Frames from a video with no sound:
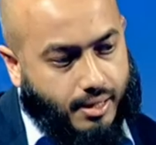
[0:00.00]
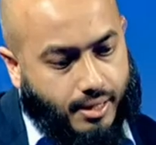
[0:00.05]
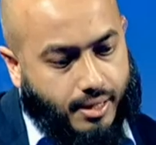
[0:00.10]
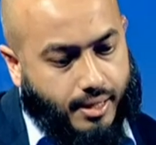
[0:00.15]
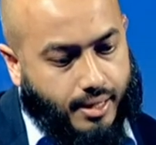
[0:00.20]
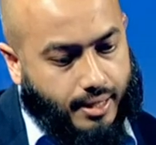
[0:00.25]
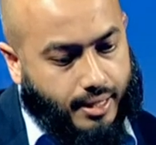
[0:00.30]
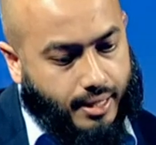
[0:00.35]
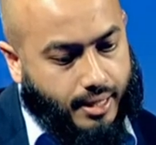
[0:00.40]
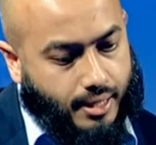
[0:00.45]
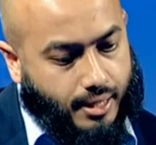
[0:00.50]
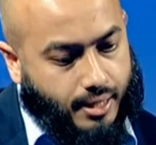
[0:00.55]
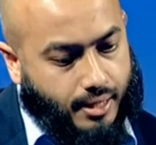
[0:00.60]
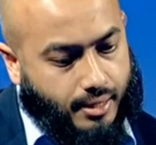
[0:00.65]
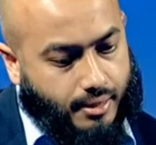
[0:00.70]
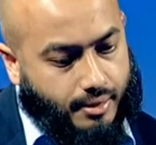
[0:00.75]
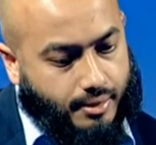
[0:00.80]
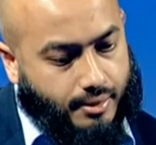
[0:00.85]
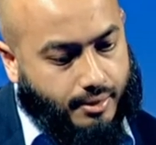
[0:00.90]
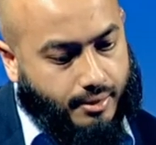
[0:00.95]
guy
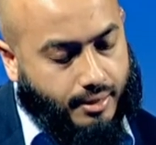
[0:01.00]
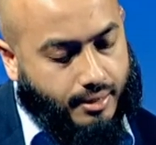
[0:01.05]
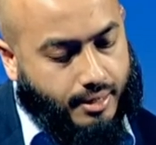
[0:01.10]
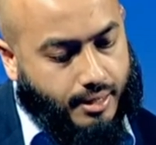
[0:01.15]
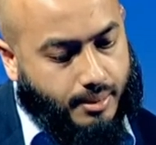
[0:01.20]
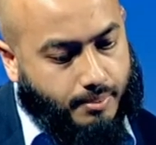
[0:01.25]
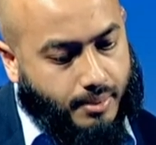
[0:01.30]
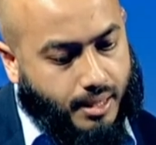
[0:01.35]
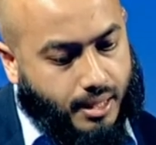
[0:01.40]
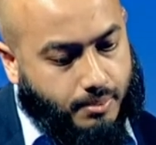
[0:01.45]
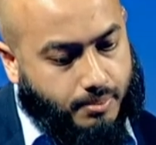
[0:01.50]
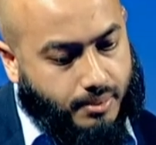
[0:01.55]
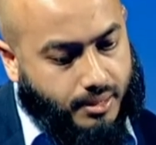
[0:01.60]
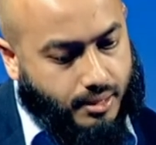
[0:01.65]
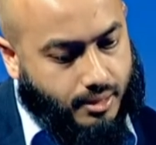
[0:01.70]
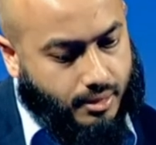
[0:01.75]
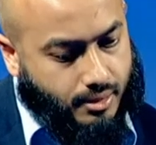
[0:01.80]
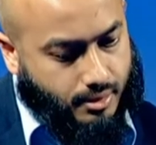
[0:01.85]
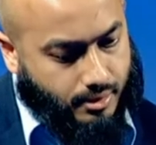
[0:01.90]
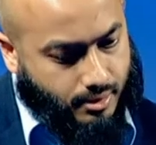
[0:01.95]
that they might be
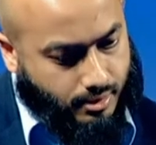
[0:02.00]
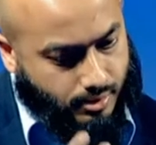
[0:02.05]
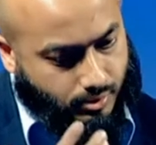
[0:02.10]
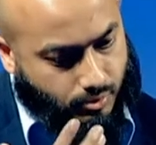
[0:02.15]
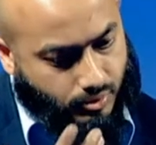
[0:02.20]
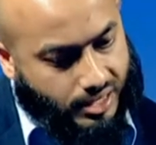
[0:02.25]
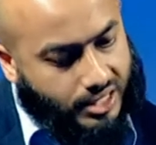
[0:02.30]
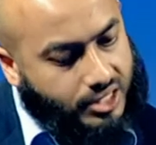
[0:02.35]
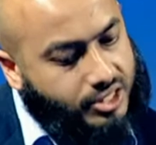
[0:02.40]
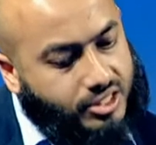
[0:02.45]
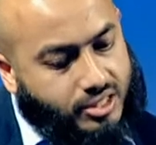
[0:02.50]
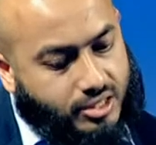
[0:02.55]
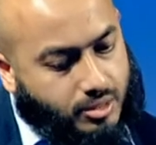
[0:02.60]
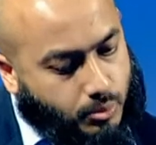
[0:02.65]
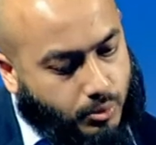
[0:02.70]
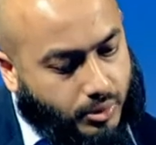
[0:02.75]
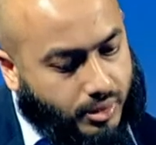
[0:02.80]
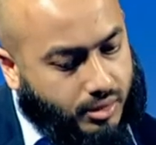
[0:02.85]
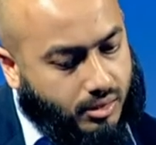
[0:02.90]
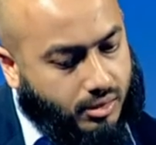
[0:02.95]
in a relationship
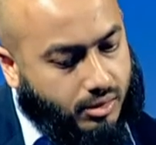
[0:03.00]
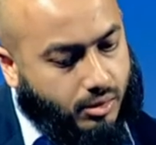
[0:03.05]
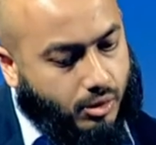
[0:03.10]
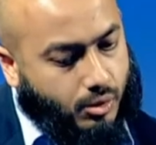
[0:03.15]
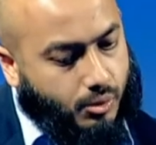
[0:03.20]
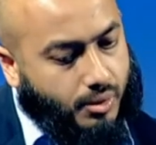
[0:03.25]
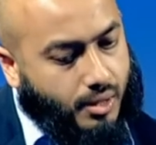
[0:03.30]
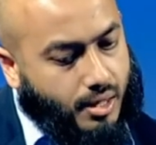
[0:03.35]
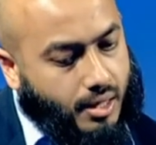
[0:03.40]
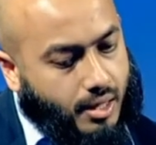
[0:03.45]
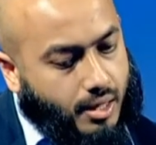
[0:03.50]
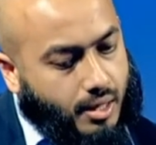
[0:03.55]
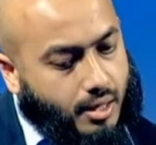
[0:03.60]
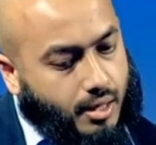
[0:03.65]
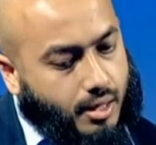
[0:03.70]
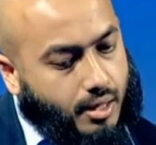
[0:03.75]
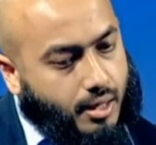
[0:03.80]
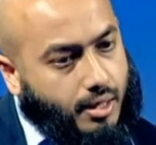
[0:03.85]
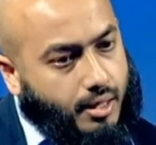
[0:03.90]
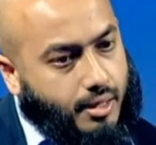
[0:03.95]
with, you know,
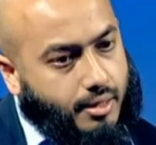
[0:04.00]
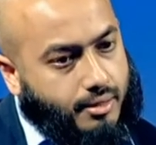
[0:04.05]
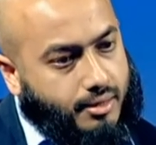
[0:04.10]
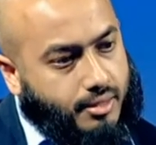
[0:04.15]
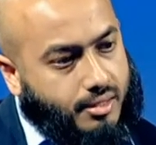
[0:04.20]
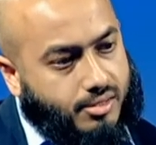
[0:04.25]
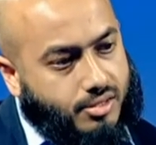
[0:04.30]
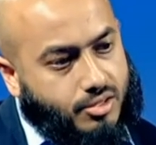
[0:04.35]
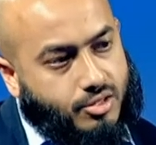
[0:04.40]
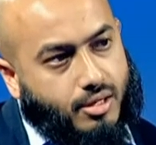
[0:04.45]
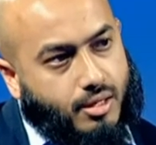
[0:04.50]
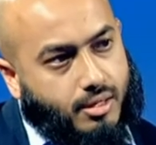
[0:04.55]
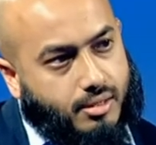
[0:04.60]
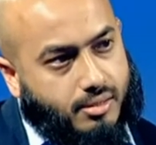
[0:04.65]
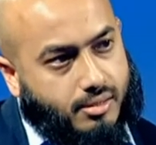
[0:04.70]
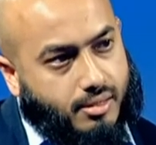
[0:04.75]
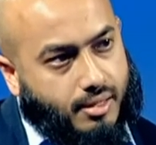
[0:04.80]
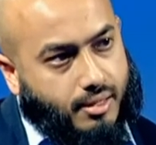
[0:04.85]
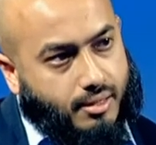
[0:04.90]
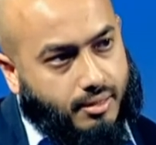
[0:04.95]
there's a chance
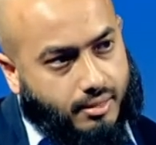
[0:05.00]
that